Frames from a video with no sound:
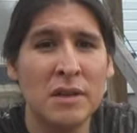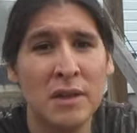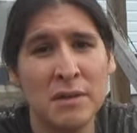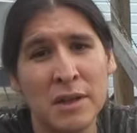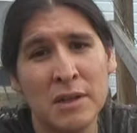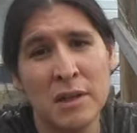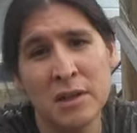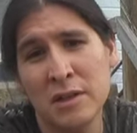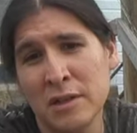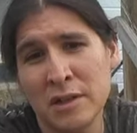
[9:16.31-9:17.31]

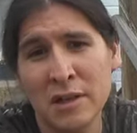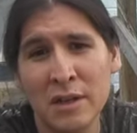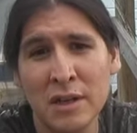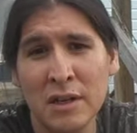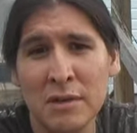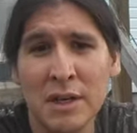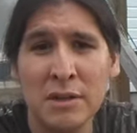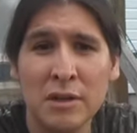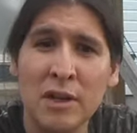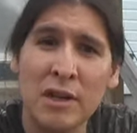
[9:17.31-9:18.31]
that
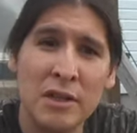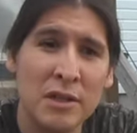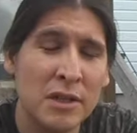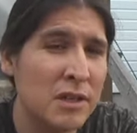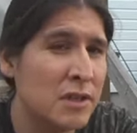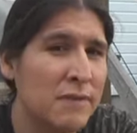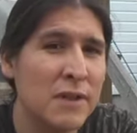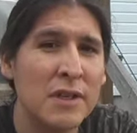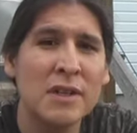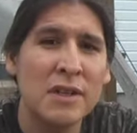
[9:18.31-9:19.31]
there are descendants of
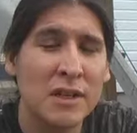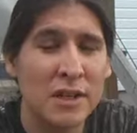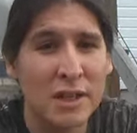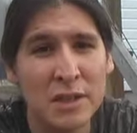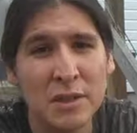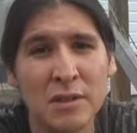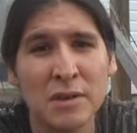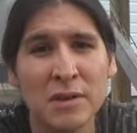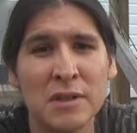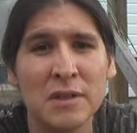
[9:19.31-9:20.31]
the
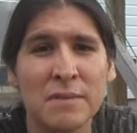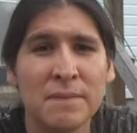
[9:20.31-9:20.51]
conquistadors,